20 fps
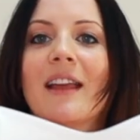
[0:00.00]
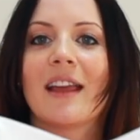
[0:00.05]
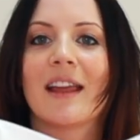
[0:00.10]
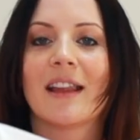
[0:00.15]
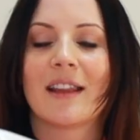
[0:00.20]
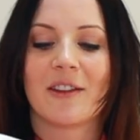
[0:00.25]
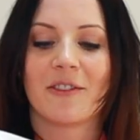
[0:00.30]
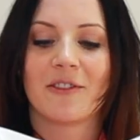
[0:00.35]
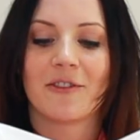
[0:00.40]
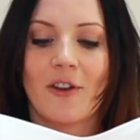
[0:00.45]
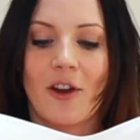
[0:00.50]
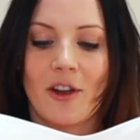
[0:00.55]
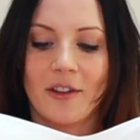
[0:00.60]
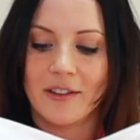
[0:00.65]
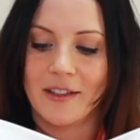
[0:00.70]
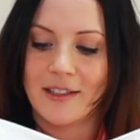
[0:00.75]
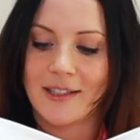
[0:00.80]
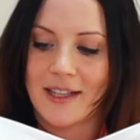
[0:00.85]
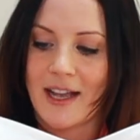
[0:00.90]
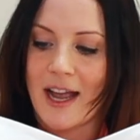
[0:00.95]
at the
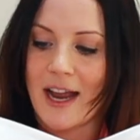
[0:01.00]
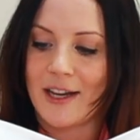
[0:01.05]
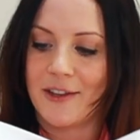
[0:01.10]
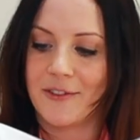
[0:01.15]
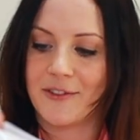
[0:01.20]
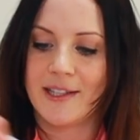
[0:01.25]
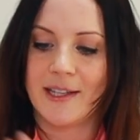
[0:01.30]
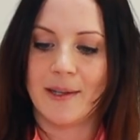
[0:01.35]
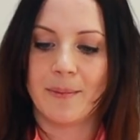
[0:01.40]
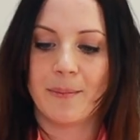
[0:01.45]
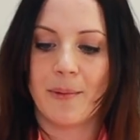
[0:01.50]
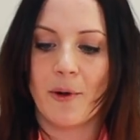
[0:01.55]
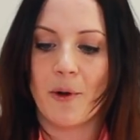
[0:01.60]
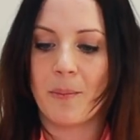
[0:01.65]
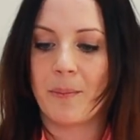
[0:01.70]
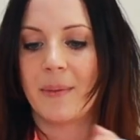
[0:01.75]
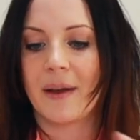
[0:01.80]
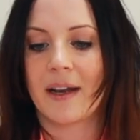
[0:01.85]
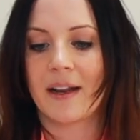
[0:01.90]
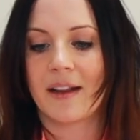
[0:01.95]
front it's kind of
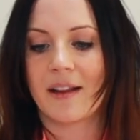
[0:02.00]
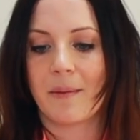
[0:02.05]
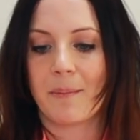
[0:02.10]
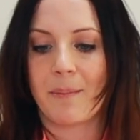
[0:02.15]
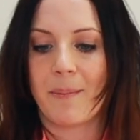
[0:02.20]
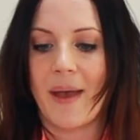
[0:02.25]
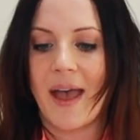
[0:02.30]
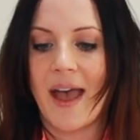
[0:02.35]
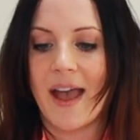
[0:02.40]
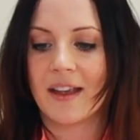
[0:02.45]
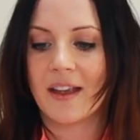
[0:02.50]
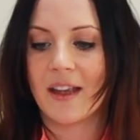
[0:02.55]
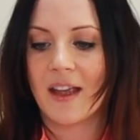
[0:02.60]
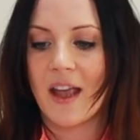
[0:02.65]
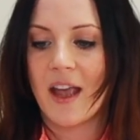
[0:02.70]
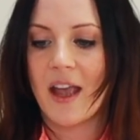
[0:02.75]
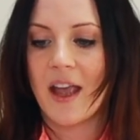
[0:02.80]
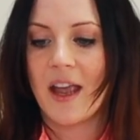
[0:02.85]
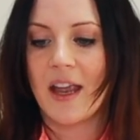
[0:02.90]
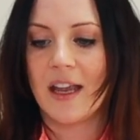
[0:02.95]
simple, but at the back
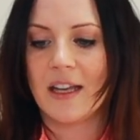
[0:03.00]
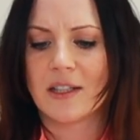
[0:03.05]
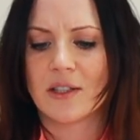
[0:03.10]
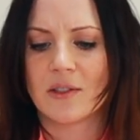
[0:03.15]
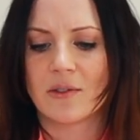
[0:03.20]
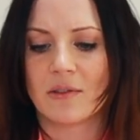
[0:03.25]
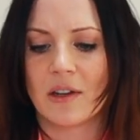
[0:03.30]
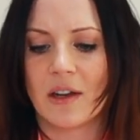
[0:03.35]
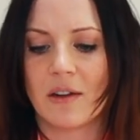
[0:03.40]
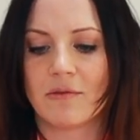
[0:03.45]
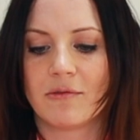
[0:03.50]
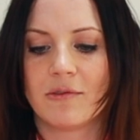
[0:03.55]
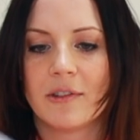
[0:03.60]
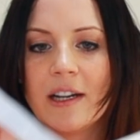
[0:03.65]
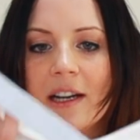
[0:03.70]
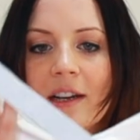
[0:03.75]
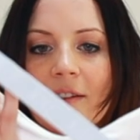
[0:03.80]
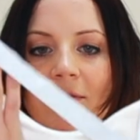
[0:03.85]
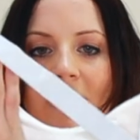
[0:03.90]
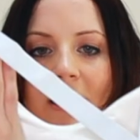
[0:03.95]
it's a
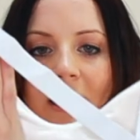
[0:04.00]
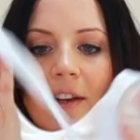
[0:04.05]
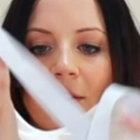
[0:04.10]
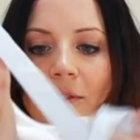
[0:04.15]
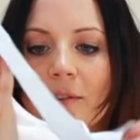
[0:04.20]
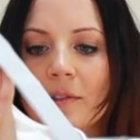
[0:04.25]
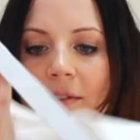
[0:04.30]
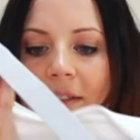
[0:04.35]
really cool